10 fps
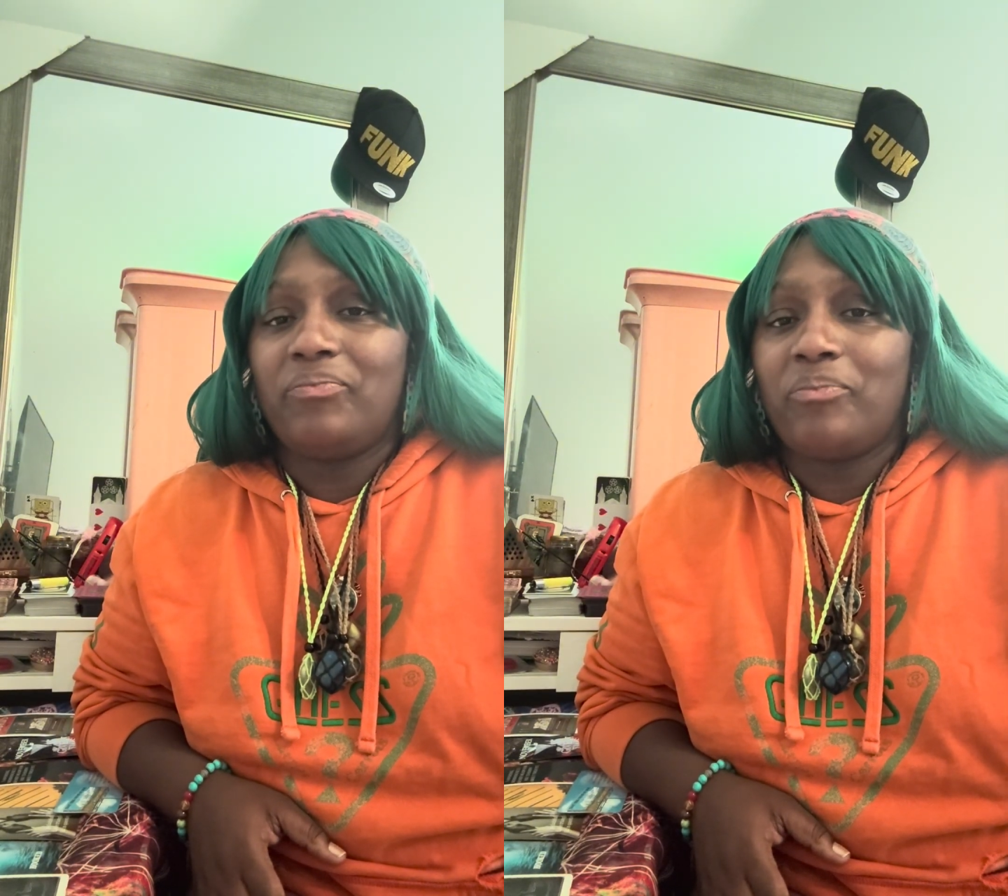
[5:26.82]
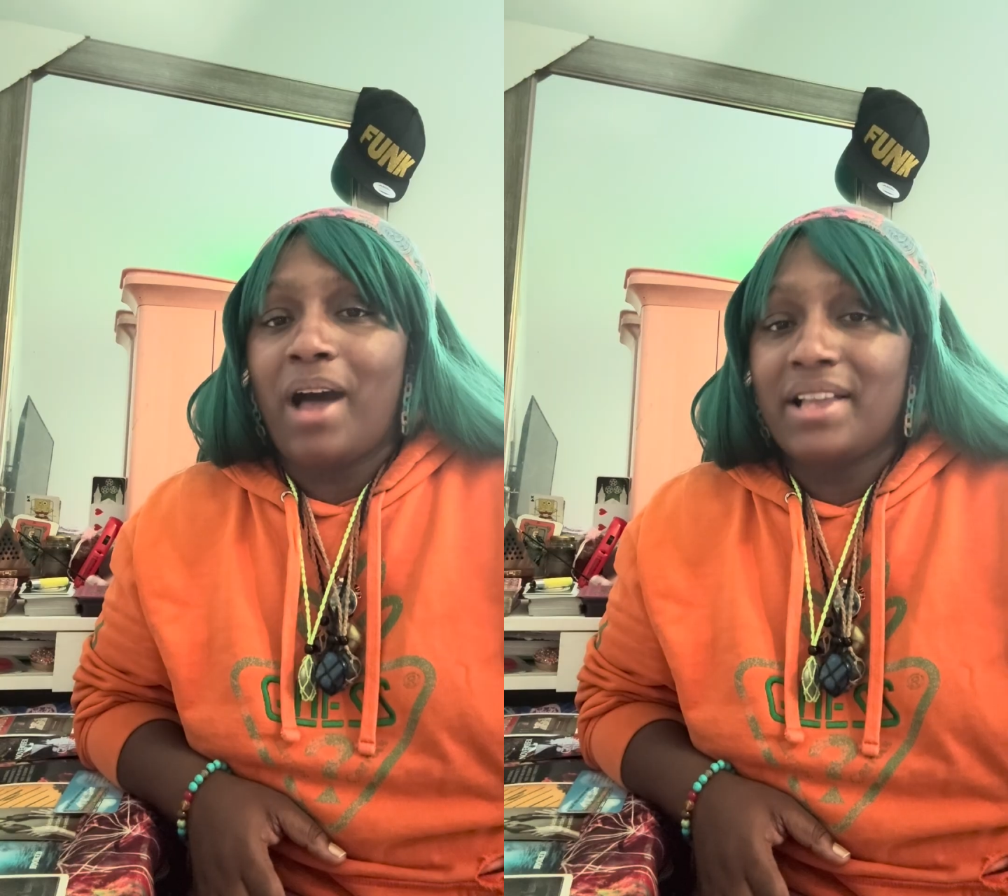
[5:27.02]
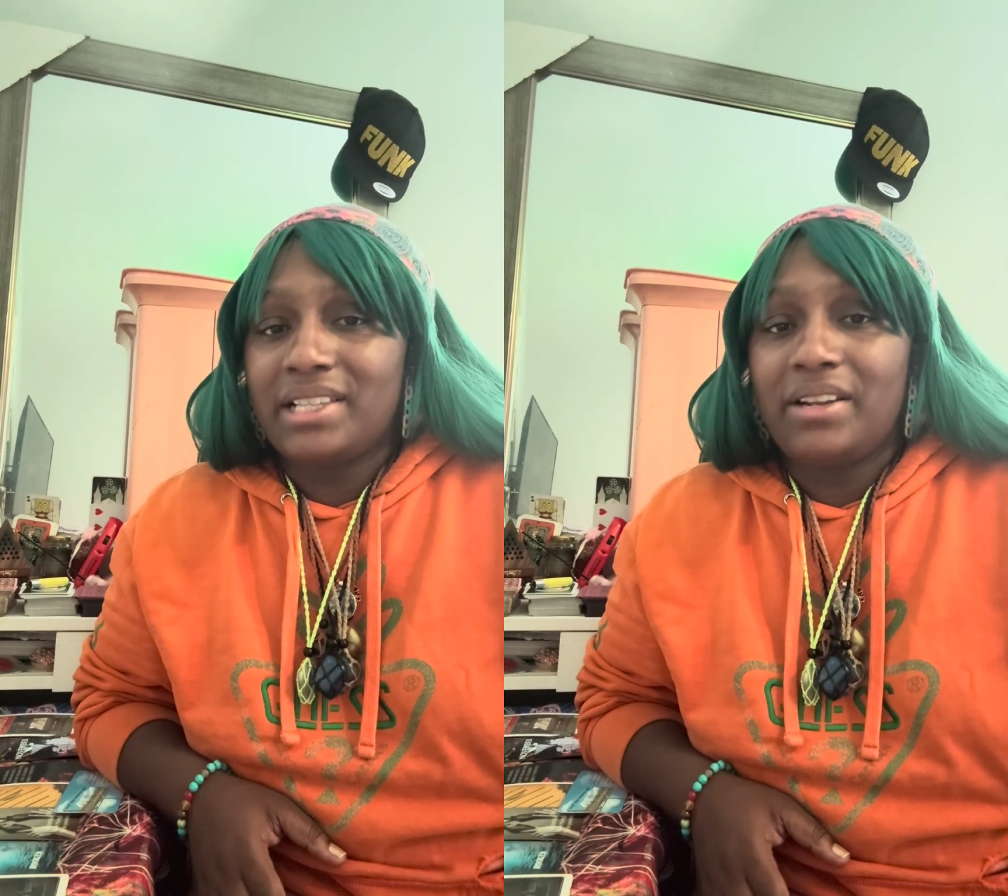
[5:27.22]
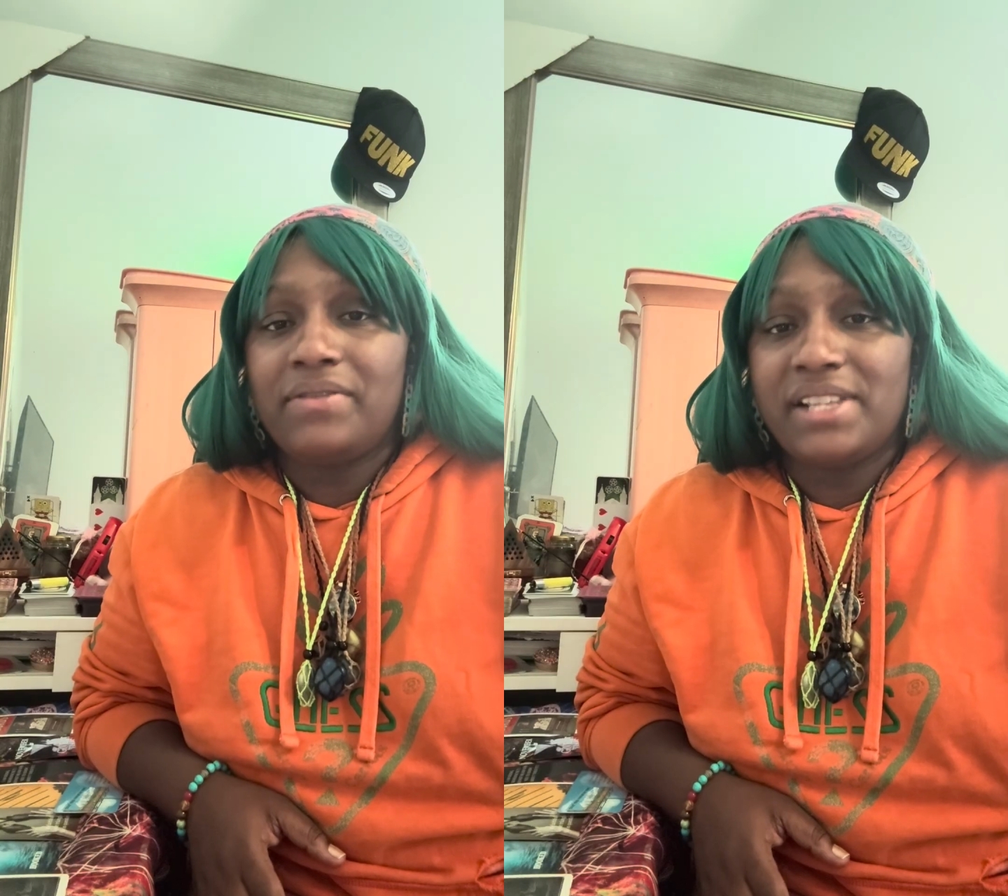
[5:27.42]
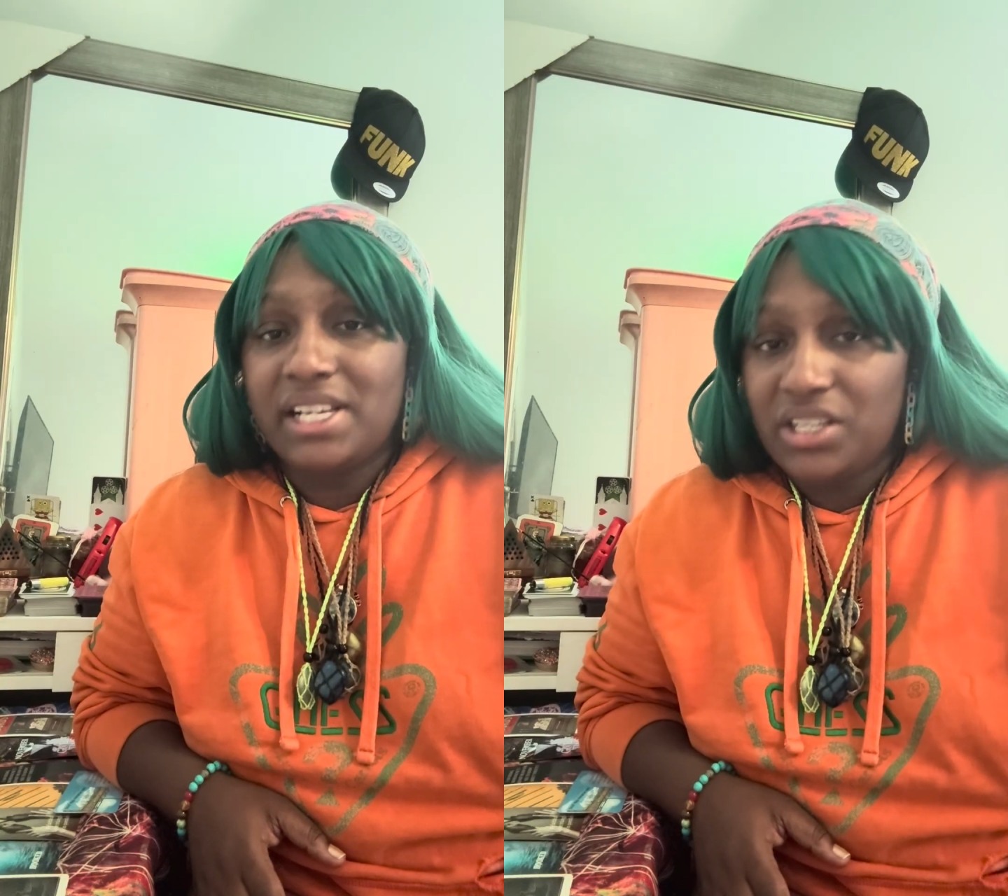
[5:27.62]
positive
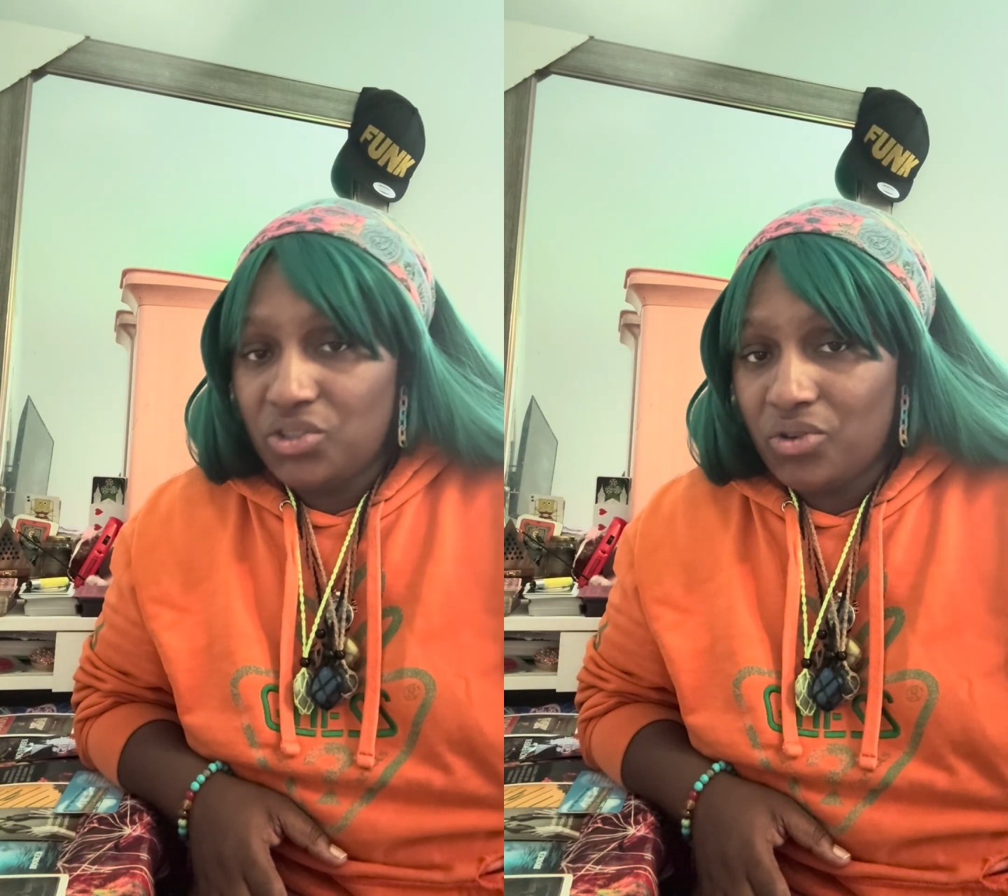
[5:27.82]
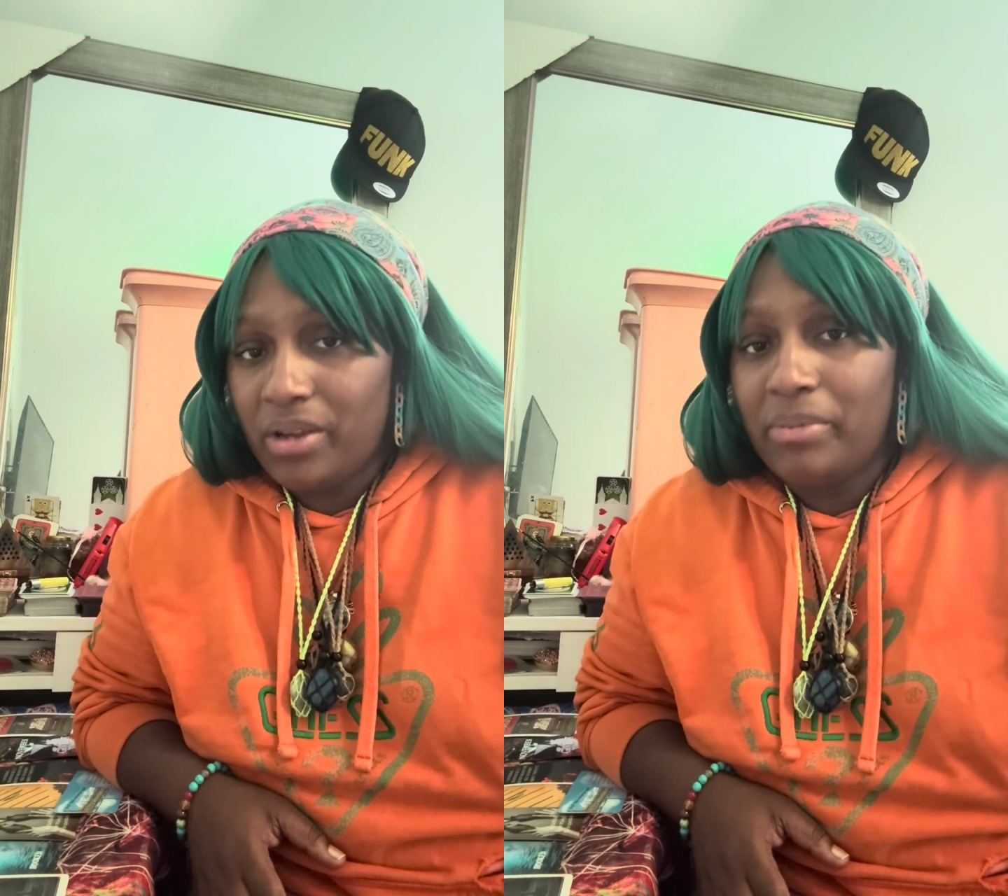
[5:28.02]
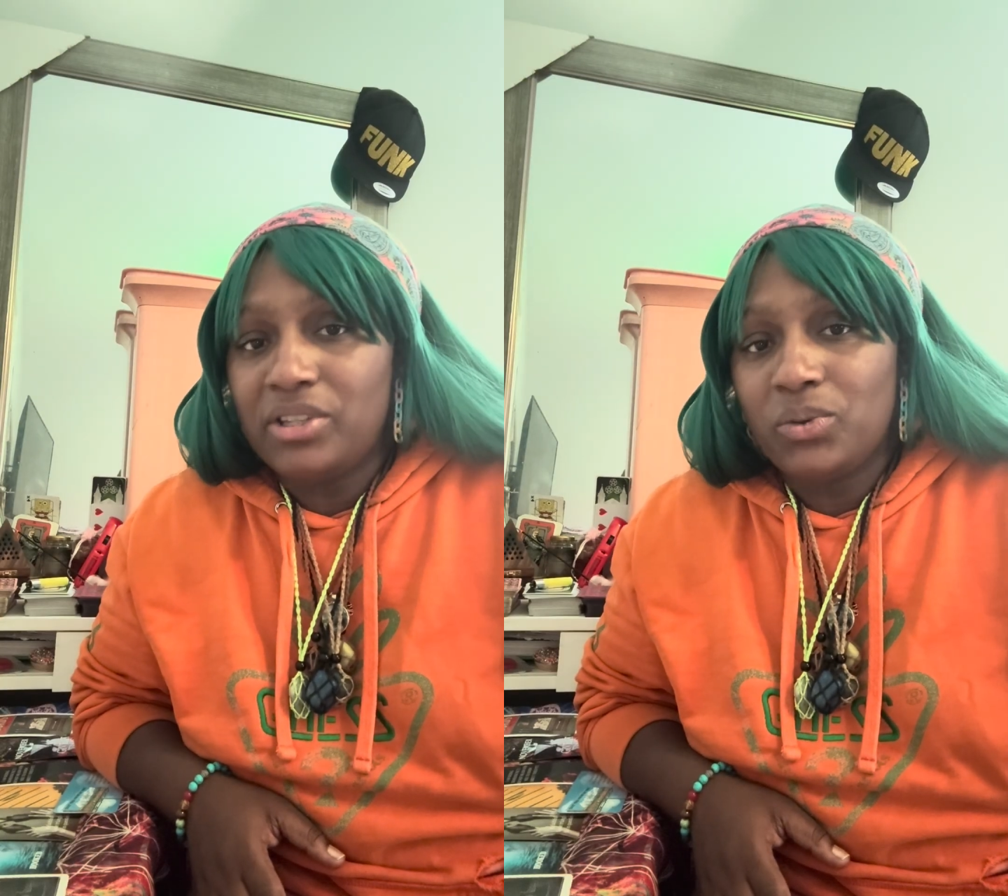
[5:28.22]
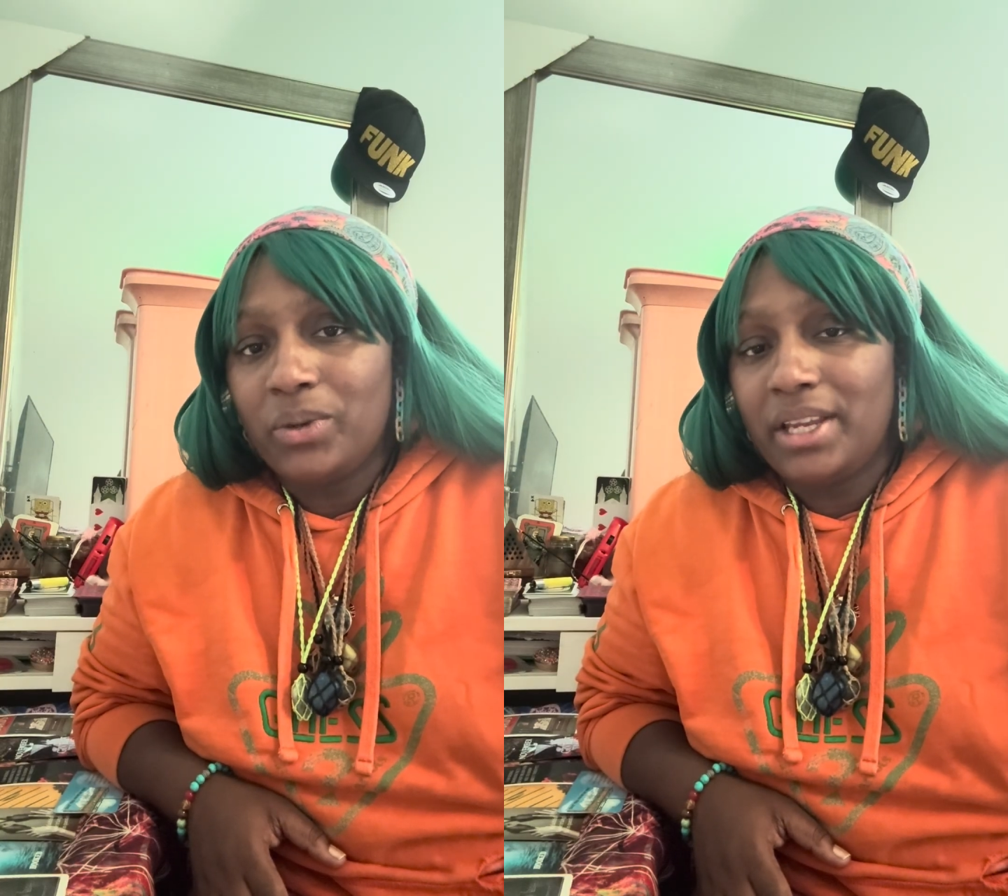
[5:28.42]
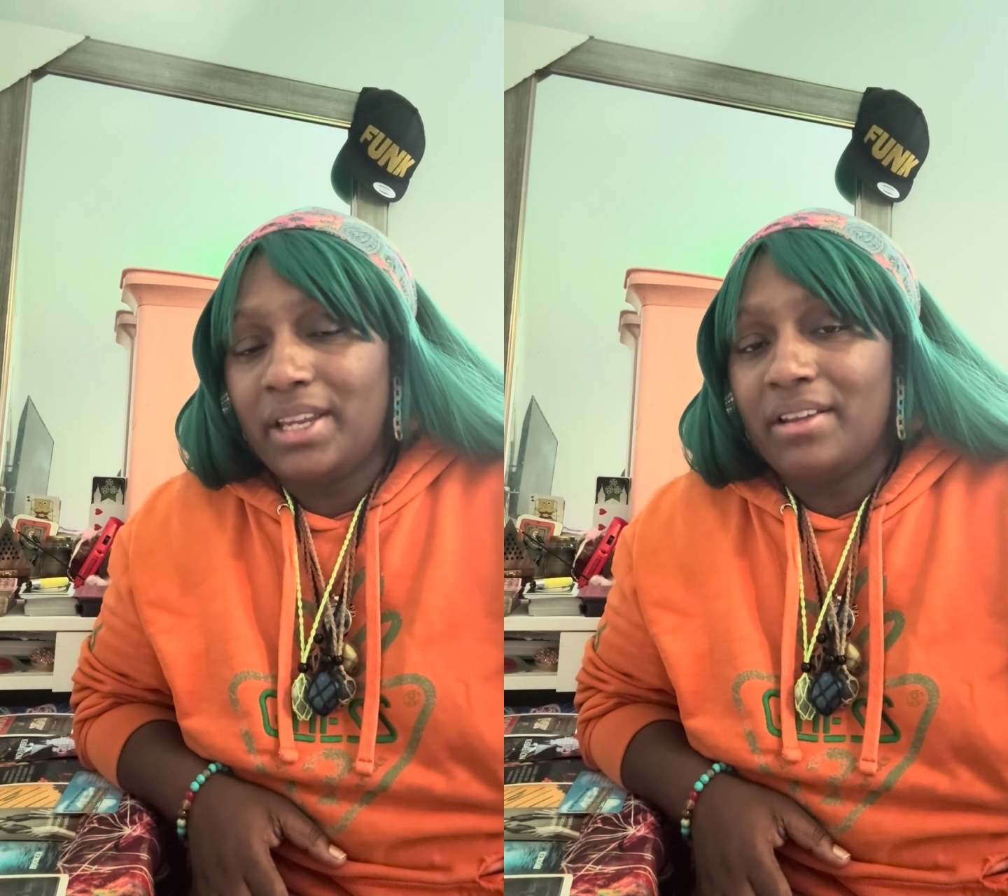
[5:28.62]
synastry
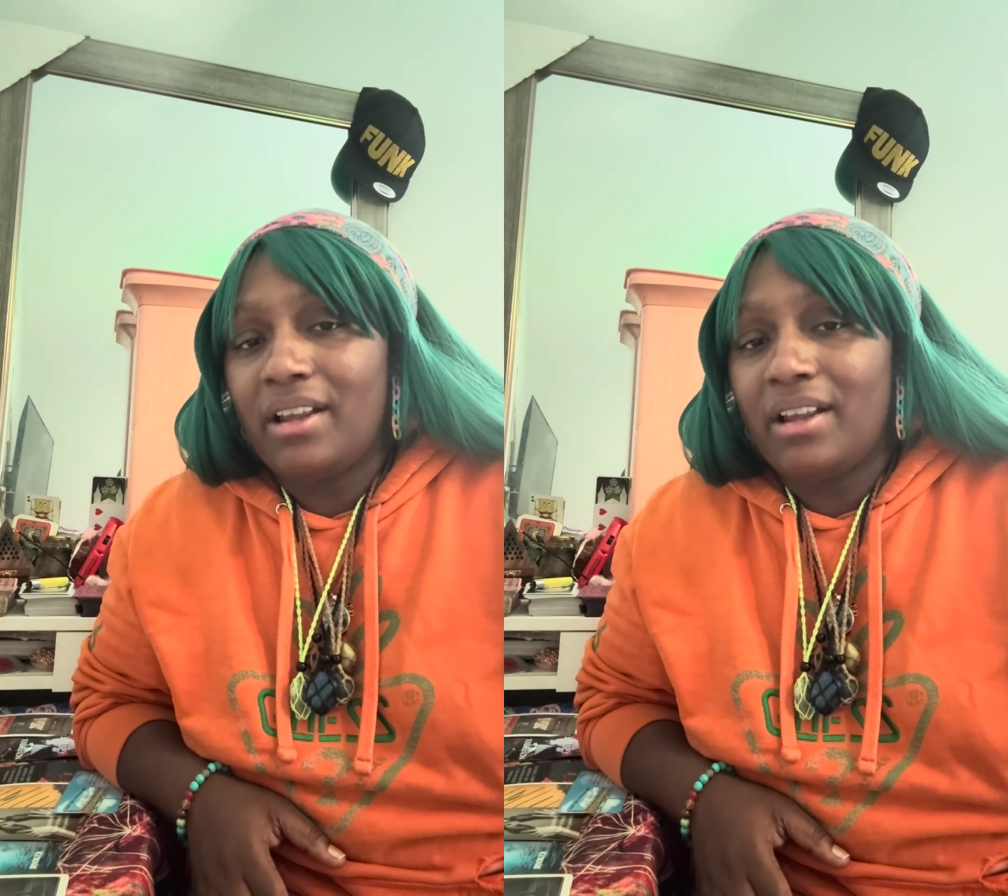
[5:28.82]
between